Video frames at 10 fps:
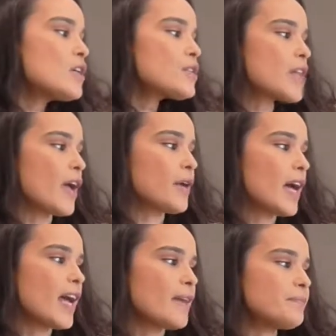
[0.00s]

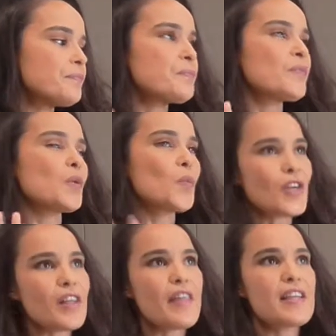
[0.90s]
So
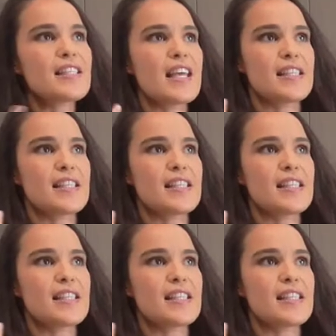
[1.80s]
one of the things that